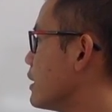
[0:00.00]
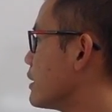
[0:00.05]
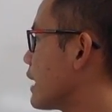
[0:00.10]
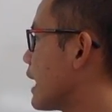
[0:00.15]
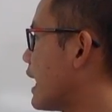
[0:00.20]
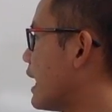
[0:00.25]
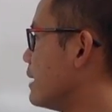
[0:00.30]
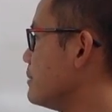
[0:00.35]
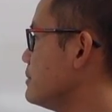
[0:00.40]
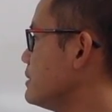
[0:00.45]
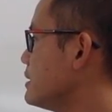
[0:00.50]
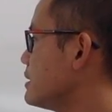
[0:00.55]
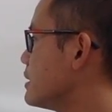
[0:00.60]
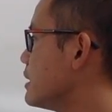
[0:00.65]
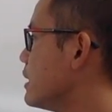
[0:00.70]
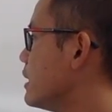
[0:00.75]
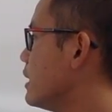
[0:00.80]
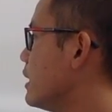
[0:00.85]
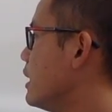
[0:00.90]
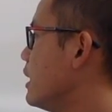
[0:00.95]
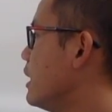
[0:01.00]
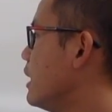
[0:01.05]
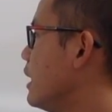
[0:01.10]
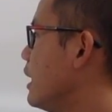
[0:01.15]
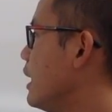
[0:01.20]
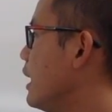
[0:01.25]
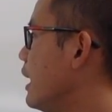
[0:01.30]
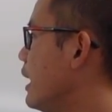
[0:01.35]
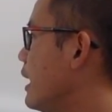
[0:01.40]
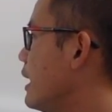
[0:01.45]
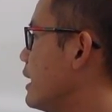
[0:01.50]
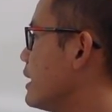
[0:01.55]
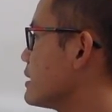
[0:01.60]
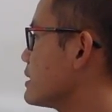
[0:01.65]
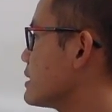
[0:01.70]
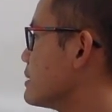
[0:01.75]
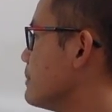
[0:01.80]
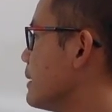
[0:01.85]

times x